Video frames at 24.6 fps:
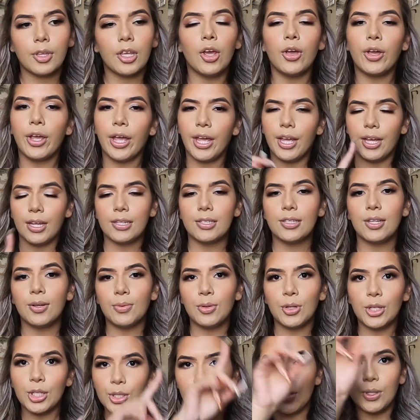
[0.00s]
Okay, so I'm
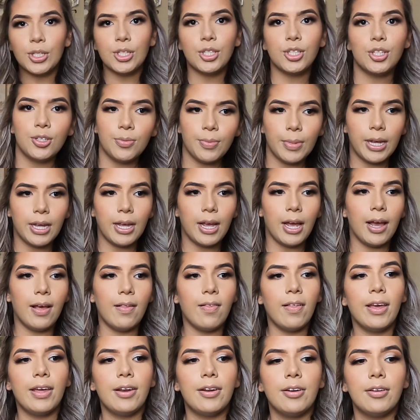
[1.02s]
just going to do my
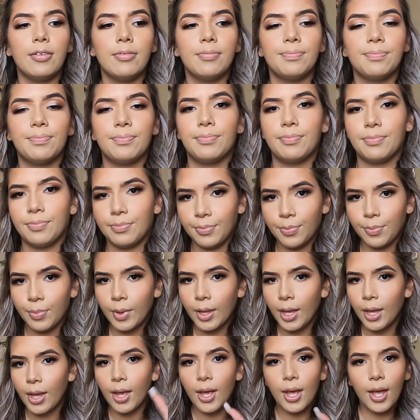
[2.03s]
highlighter
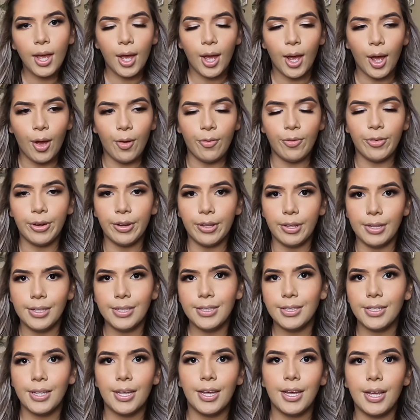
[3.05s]
after
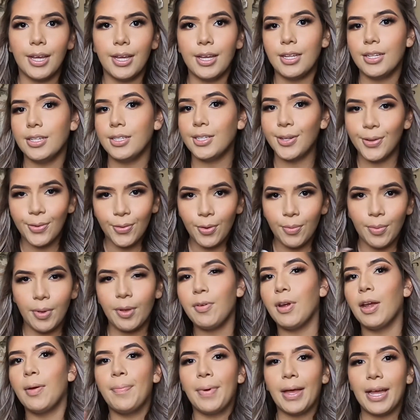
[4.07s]
this, and we'll be
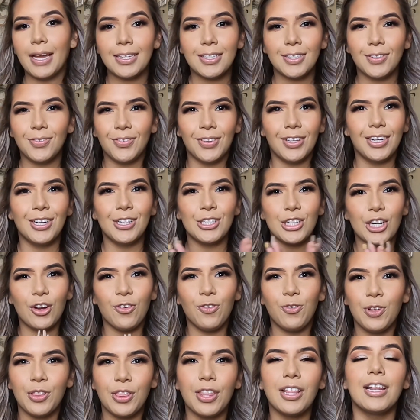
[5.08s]
right back to finish
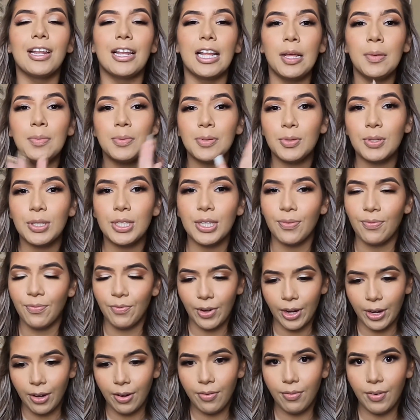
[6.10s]
off with the lips, which I'm
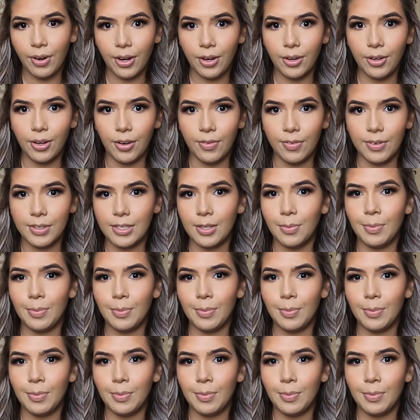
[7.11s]
very, very nervous